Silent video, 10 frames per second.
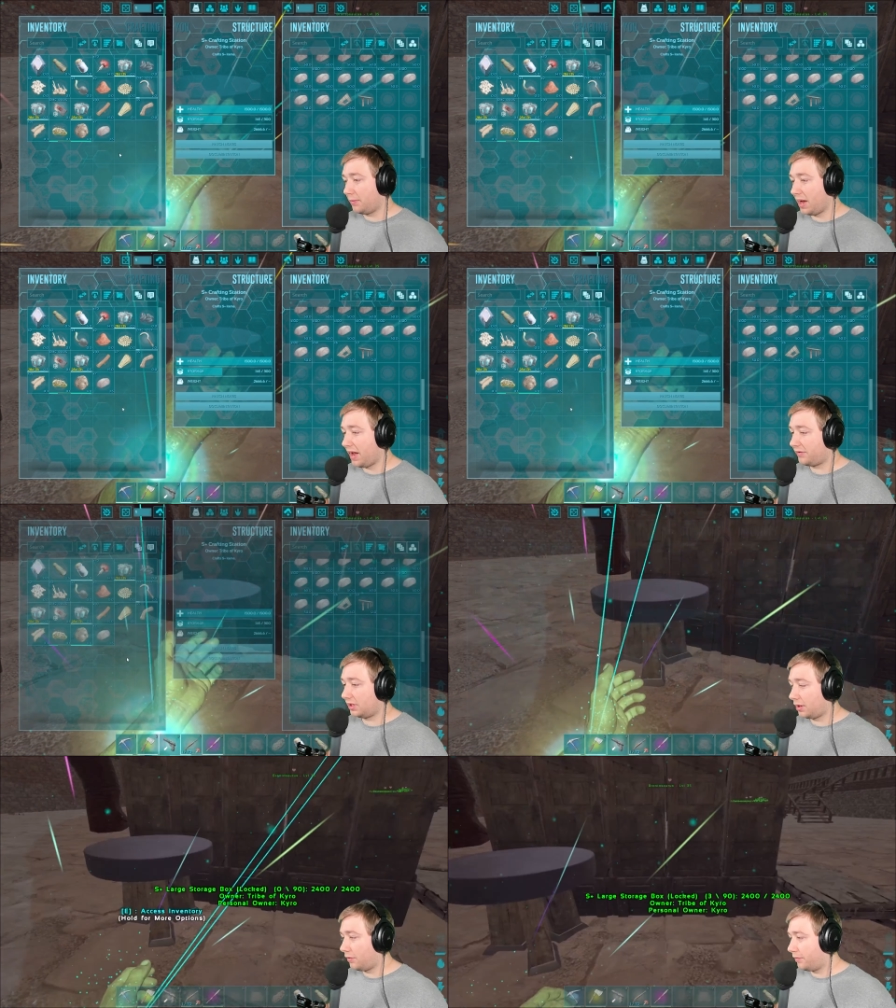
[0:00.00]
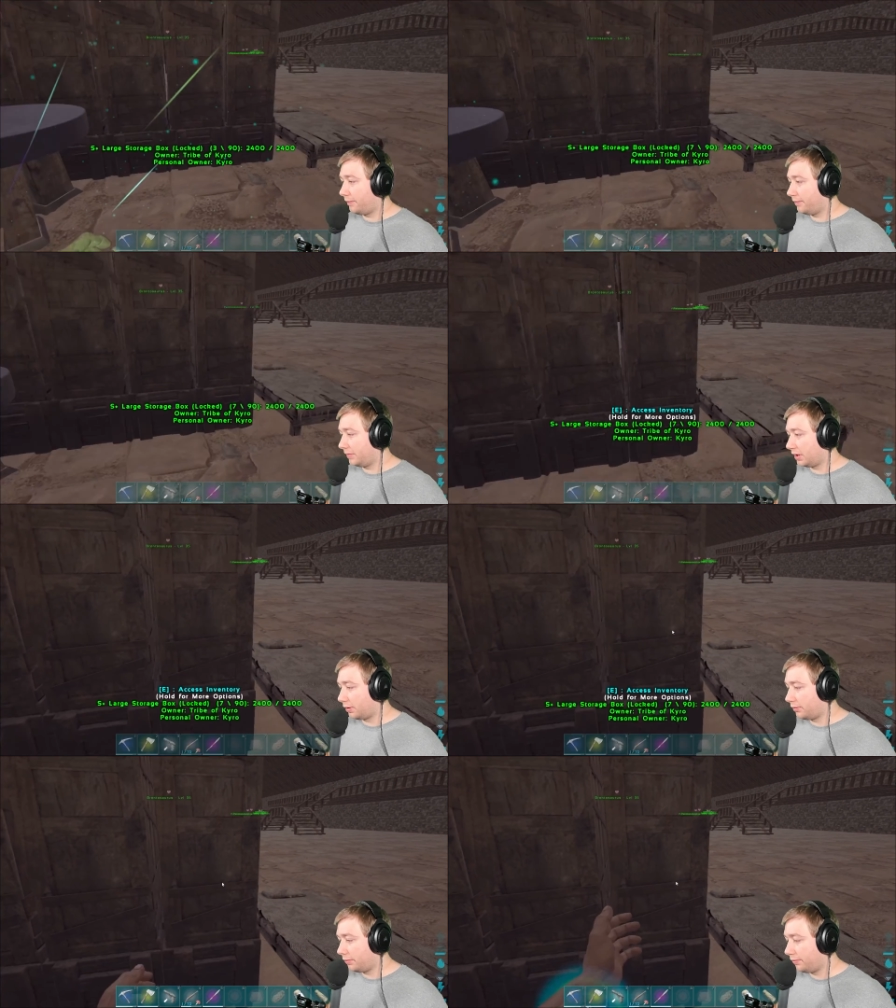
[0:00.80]
We might have to go, you
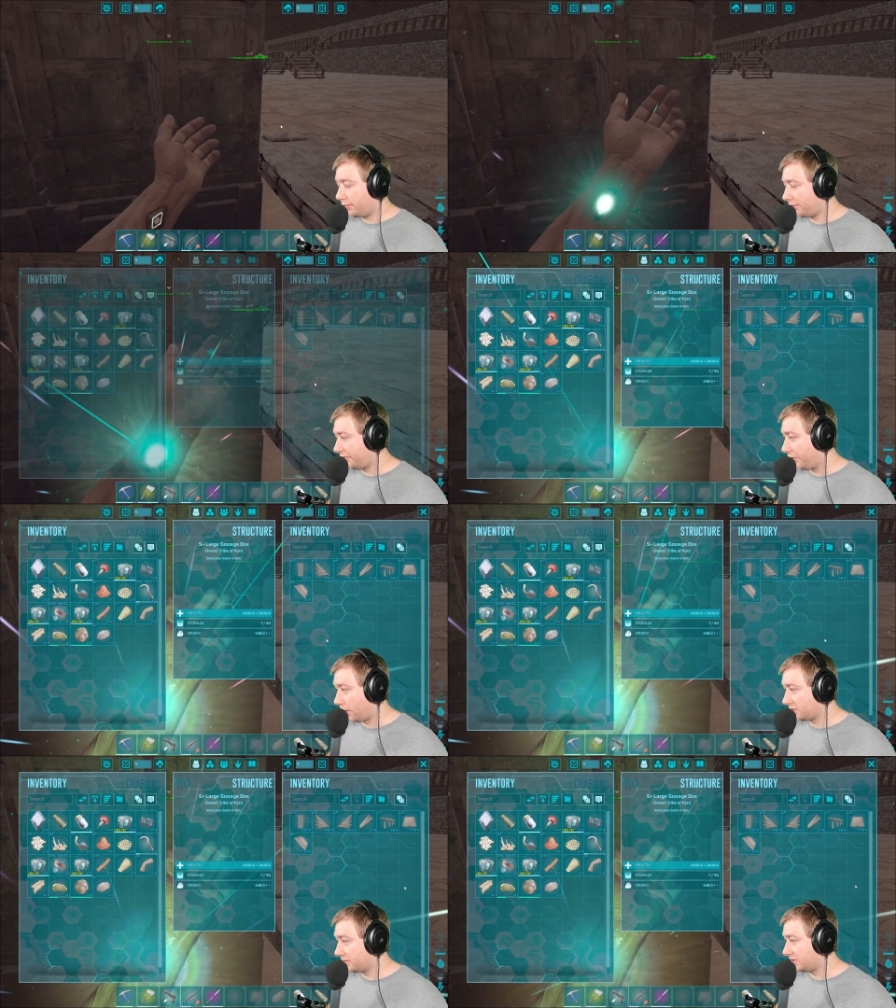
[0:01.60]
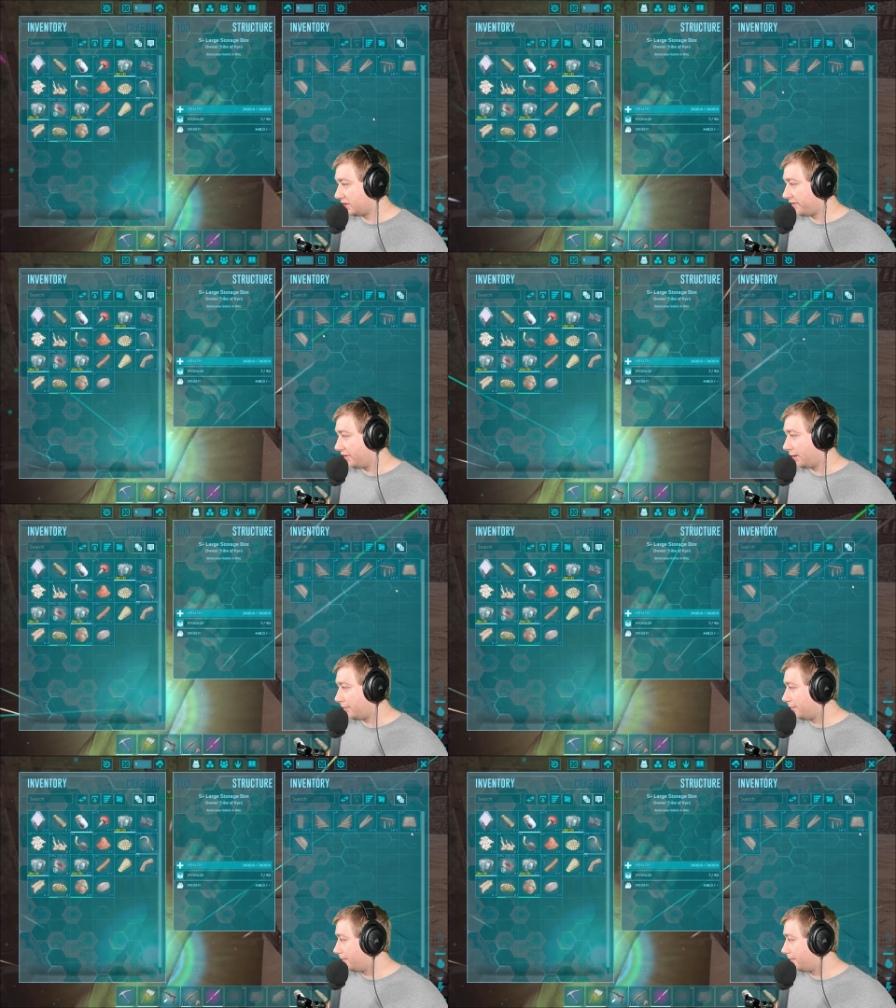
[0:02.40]
know, farm some stuff up.